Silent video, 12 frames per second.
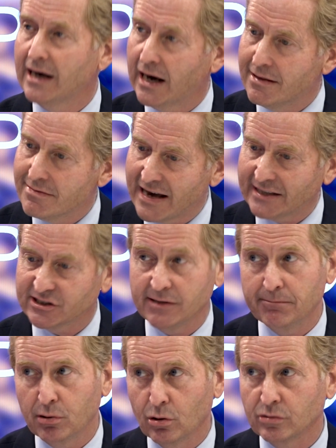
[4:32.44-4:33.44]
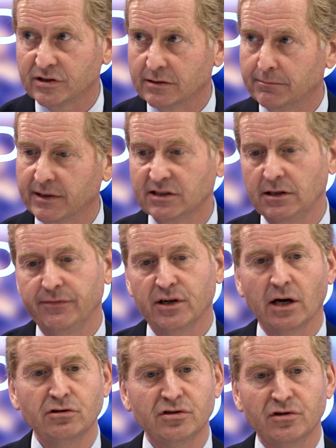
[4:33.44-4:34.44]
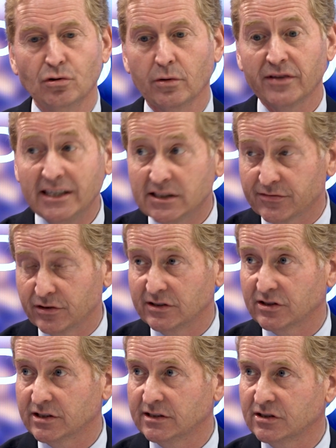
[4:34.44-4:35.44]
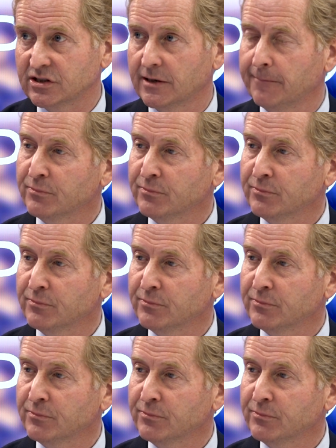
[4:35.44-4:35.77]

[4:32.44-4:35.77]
And that's important because if you go to the northeast, for instance,